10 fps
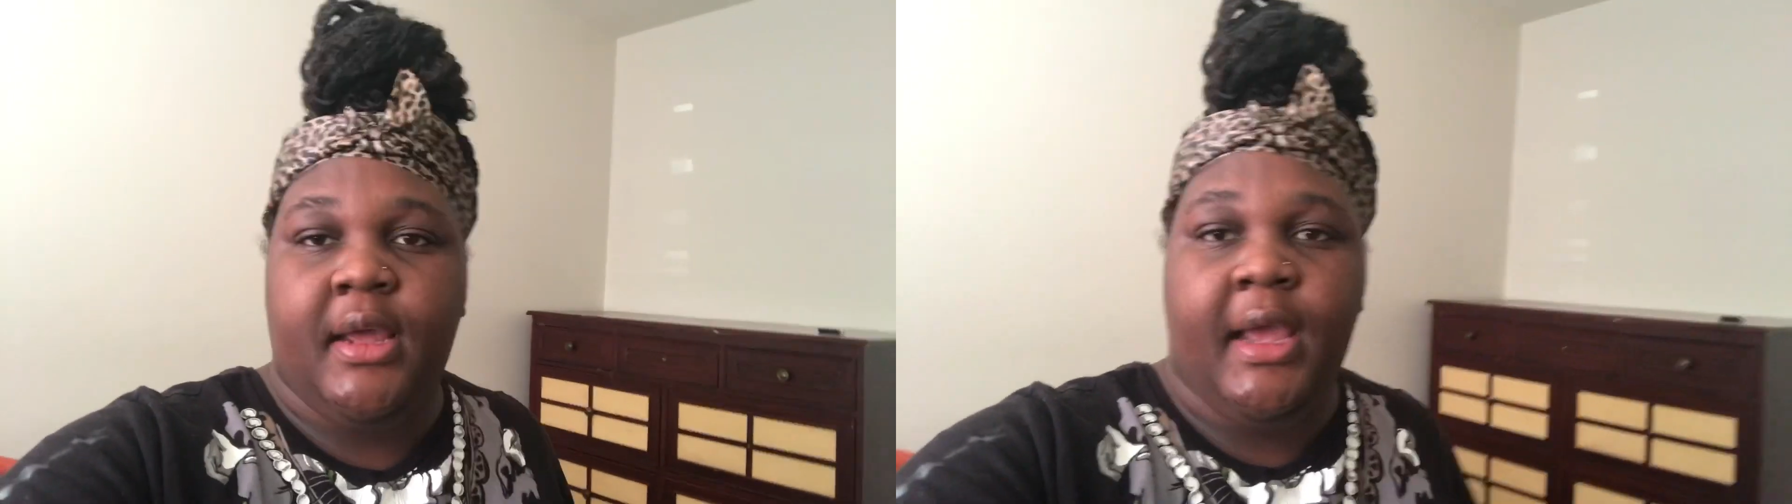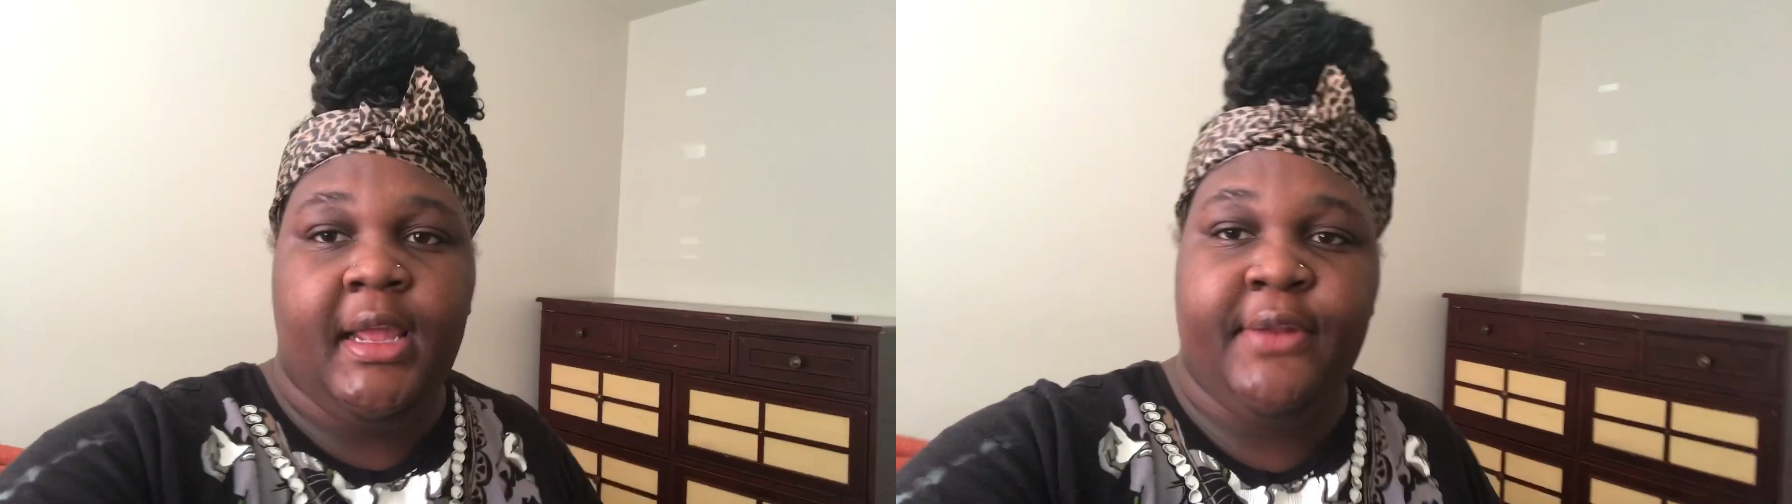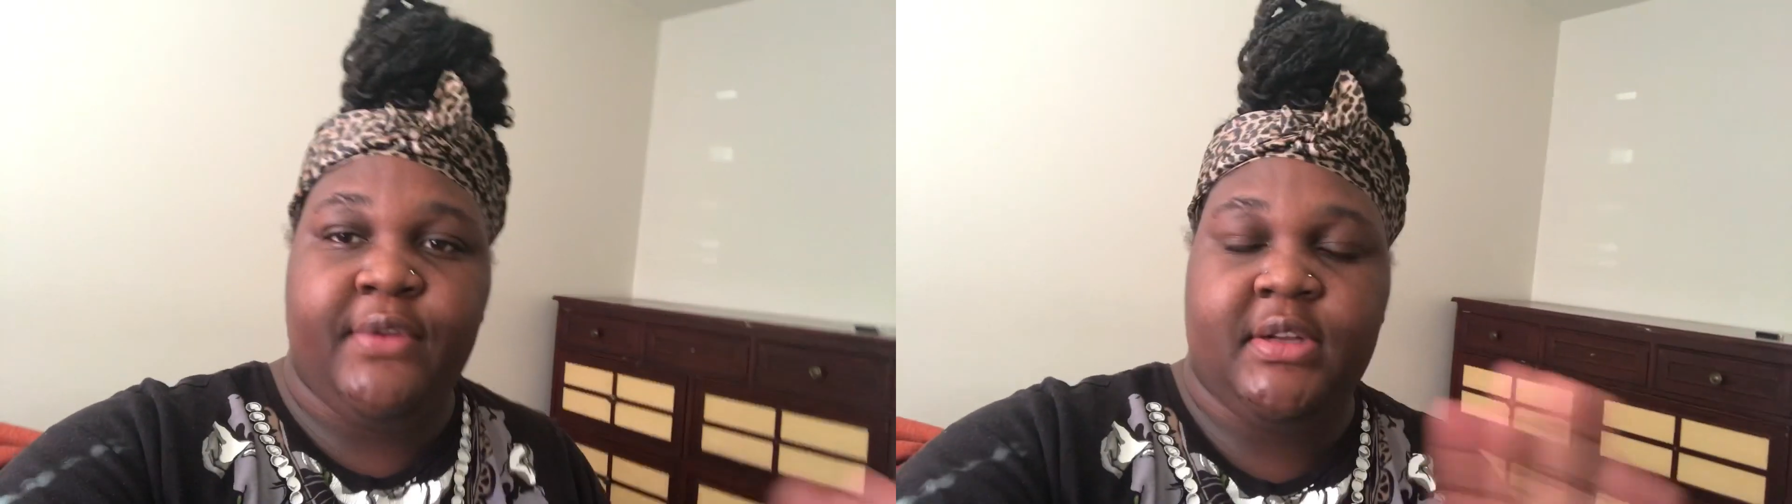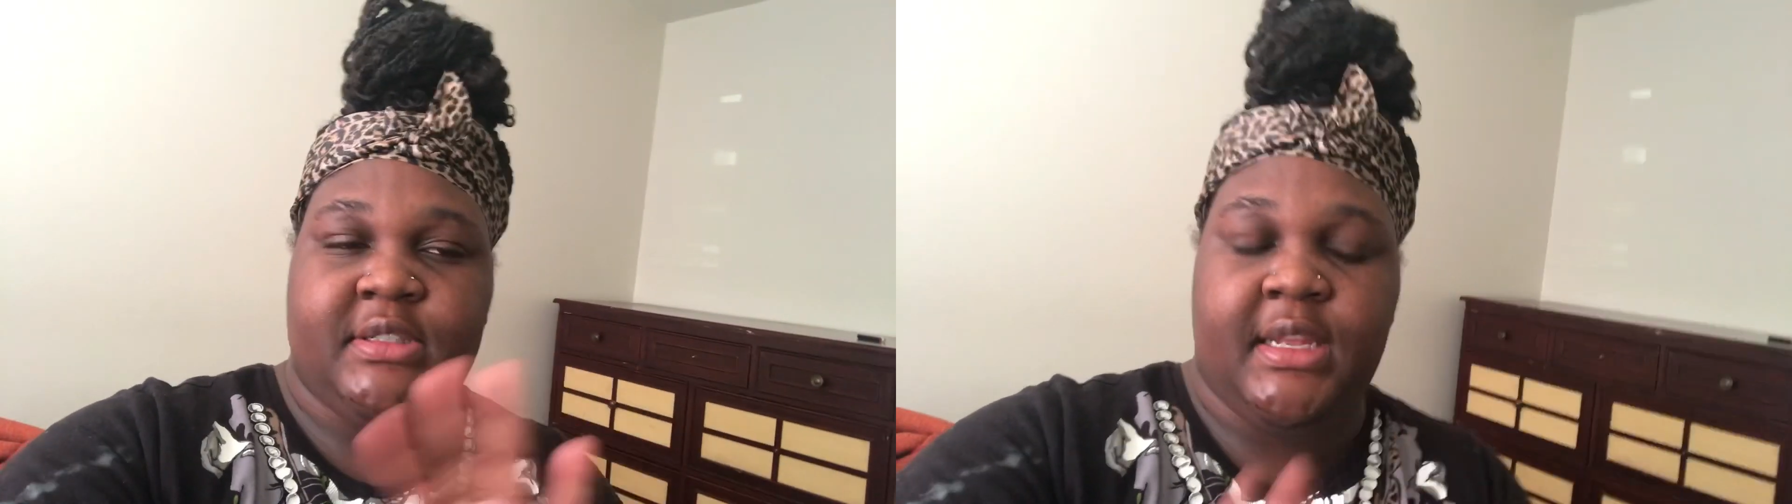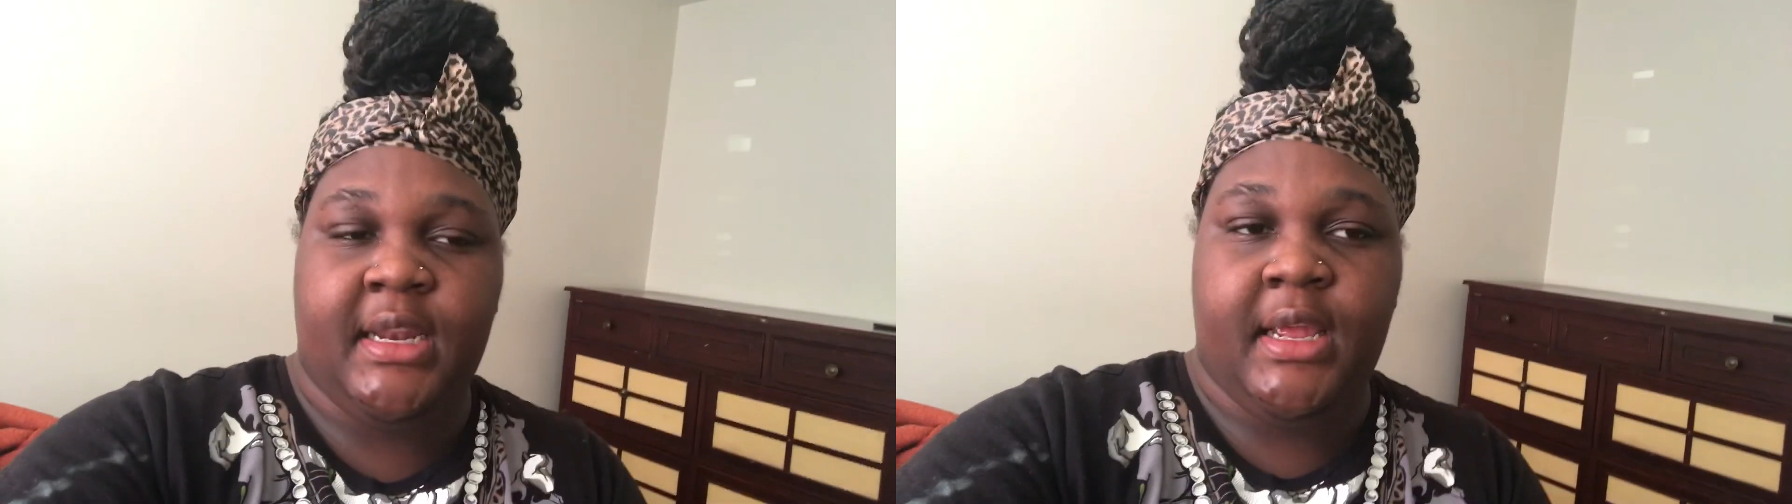i ain't even gonna
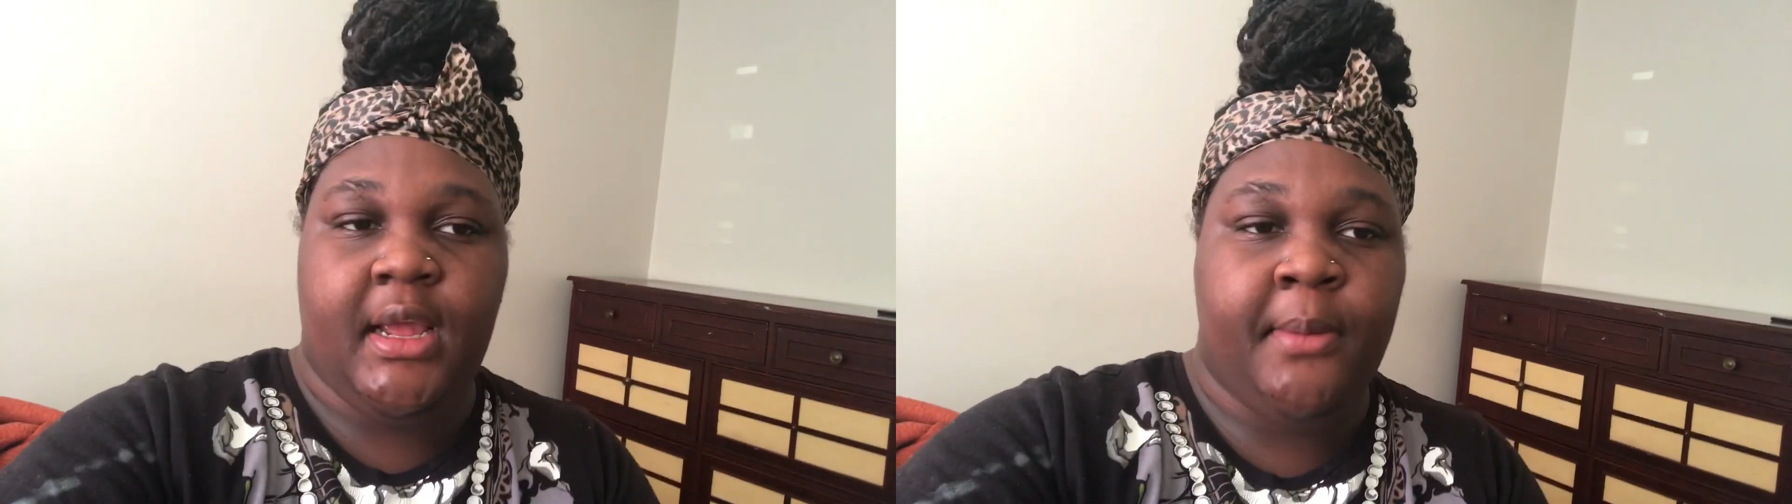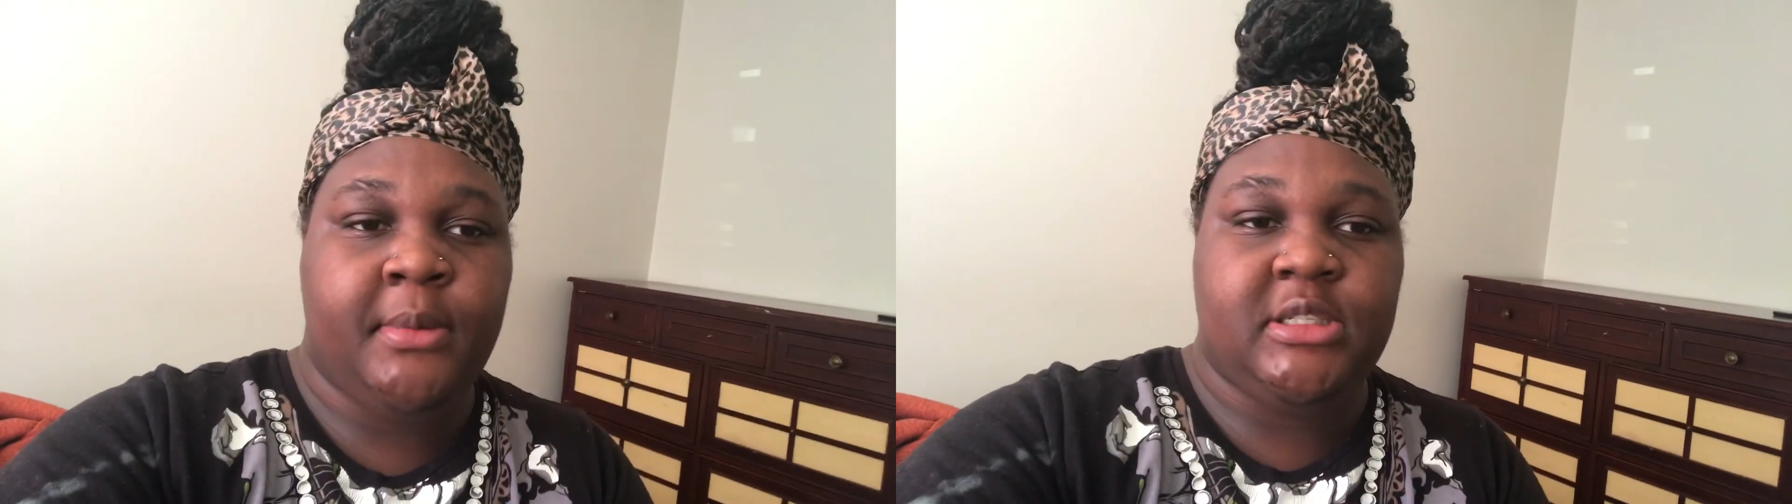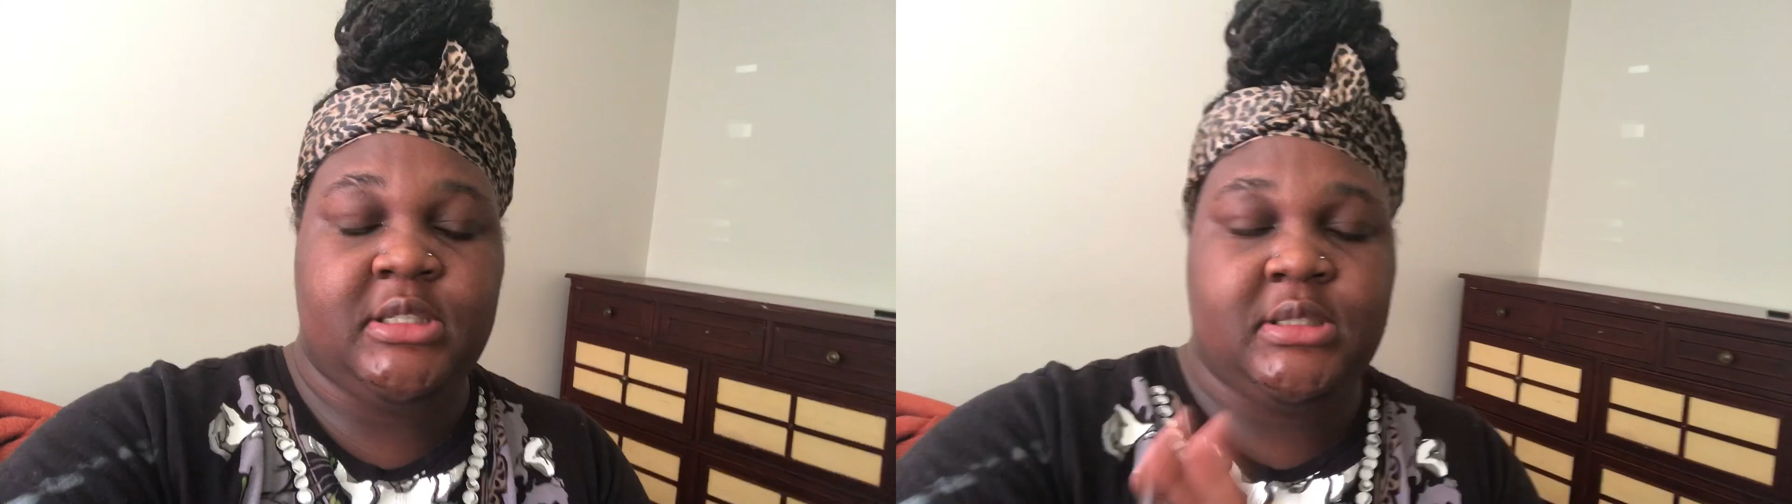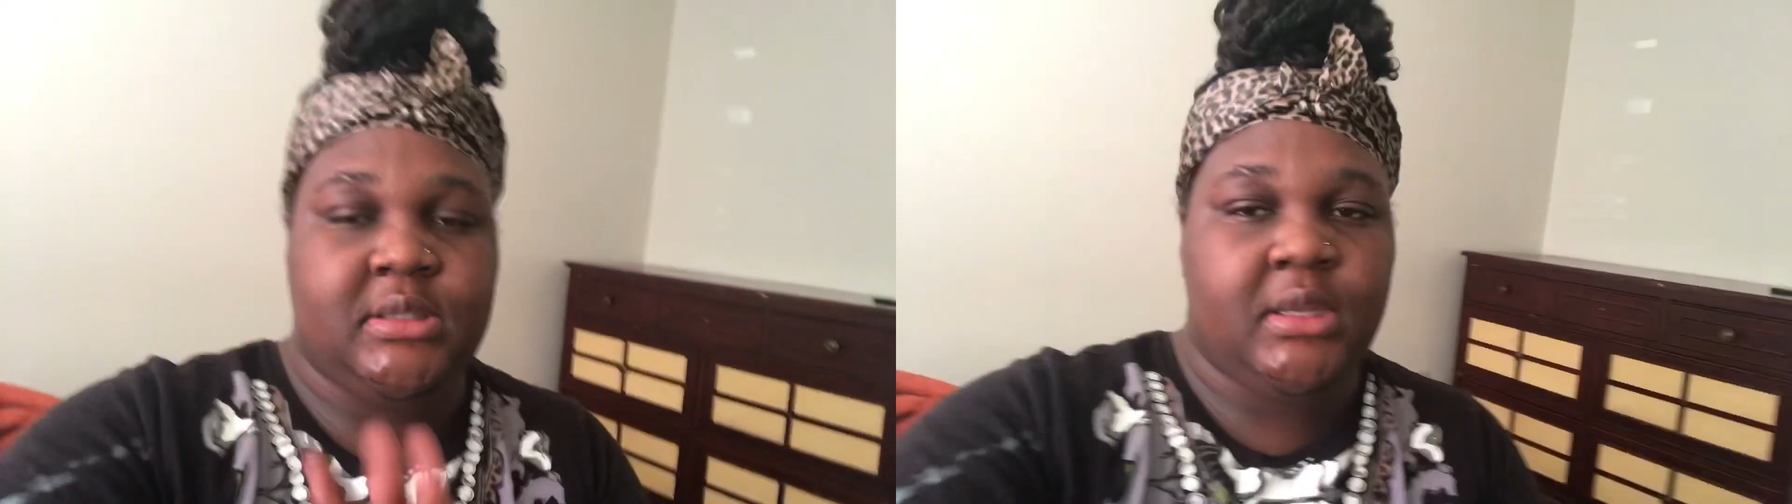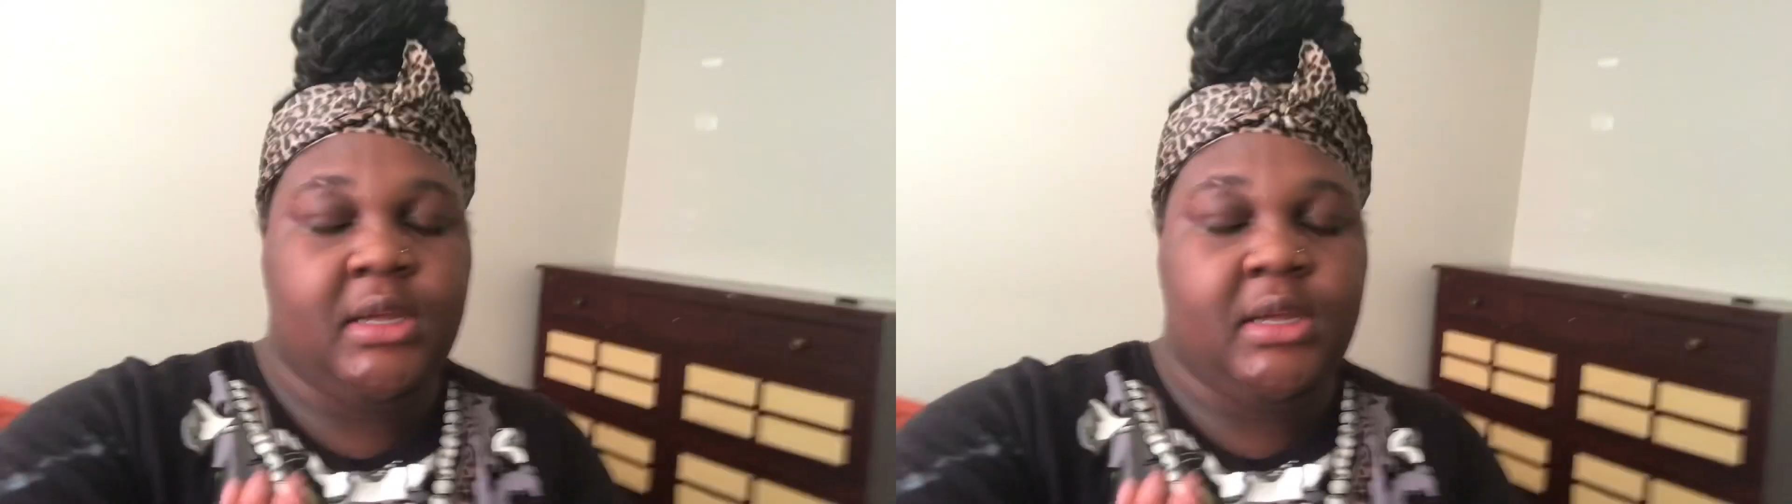say that i'm gonna just